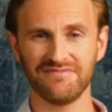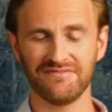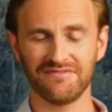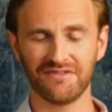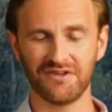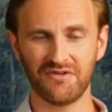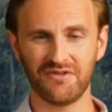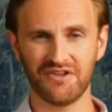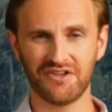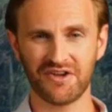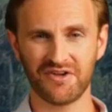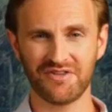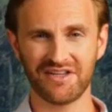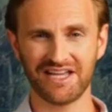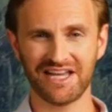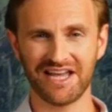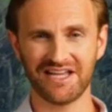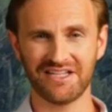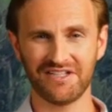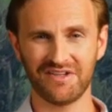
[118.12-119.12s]
The
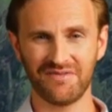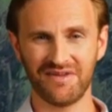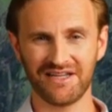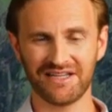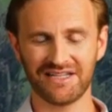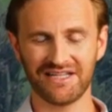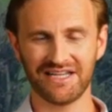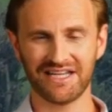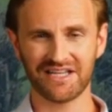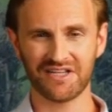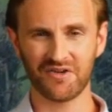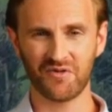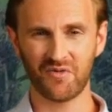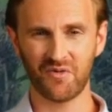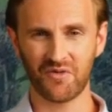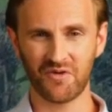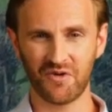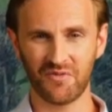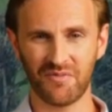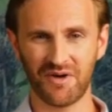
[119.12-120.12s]
resulting estimate is a
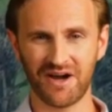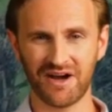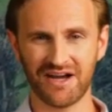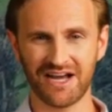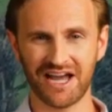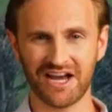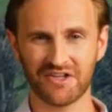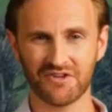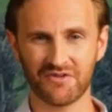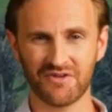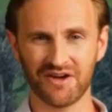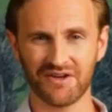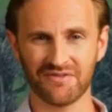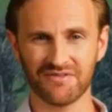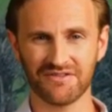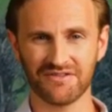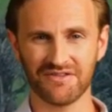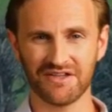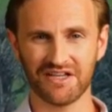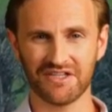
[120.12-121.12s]
quarter-mile hedgerow
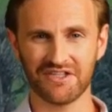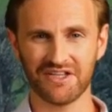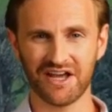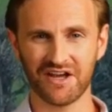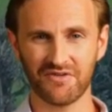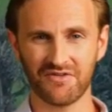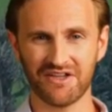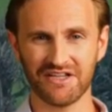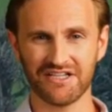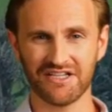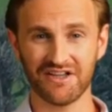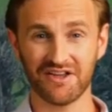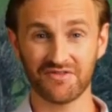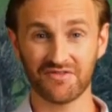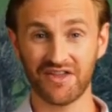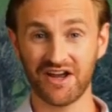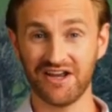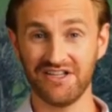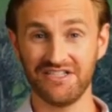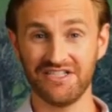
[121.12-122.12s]
that generates enough
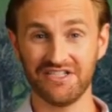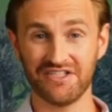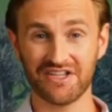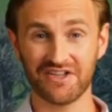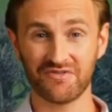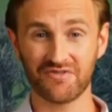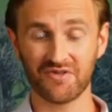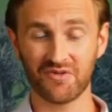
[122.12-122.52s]
oxygen for